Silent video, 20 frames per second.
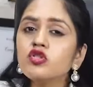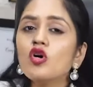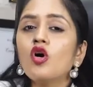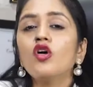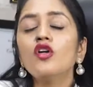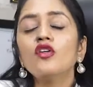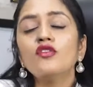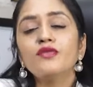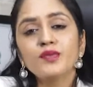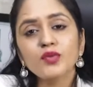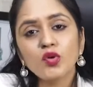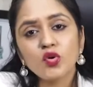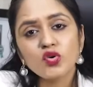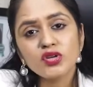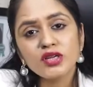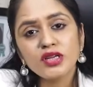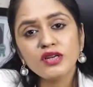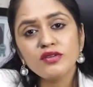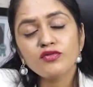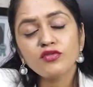lot of
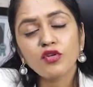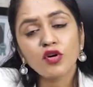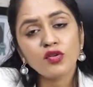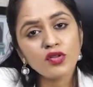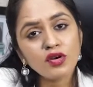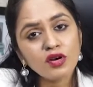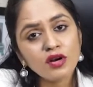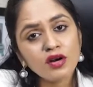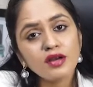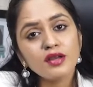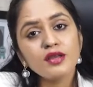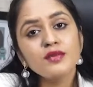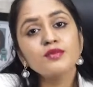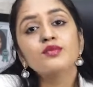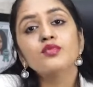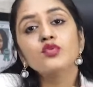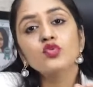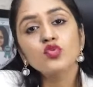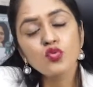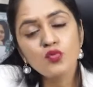protein for the
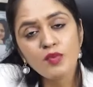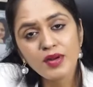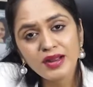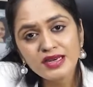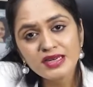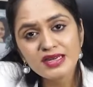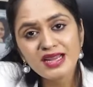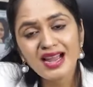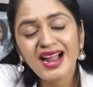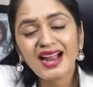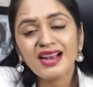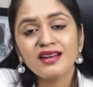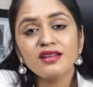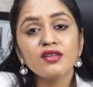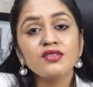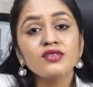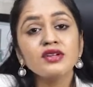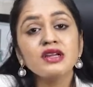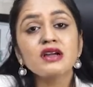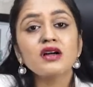improvement and
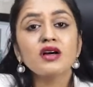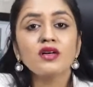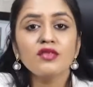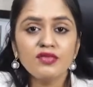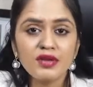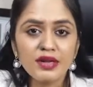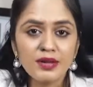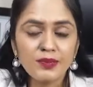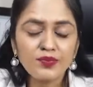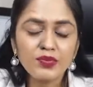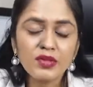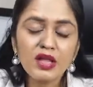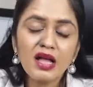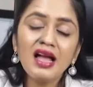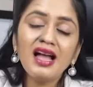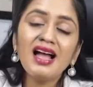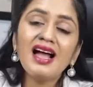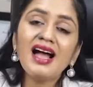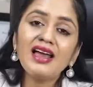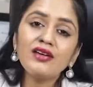the recovery
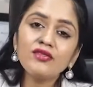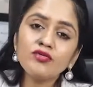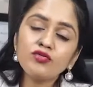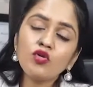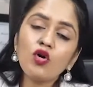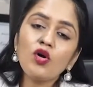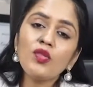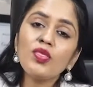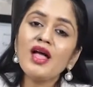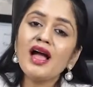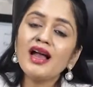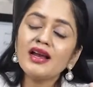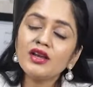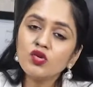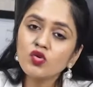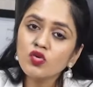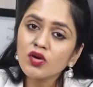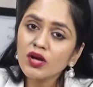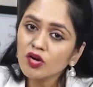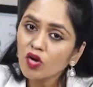and for that
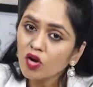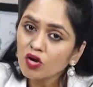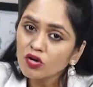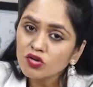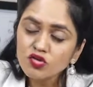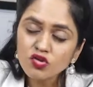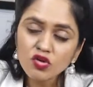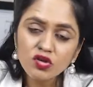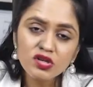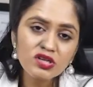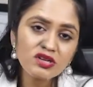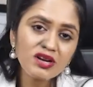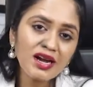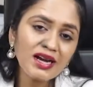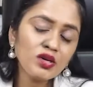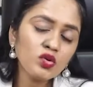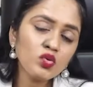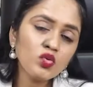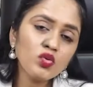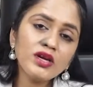you can also
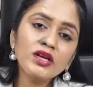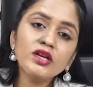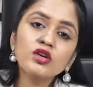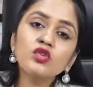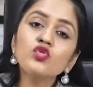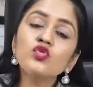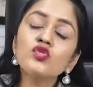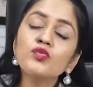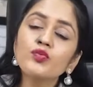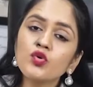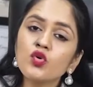try to include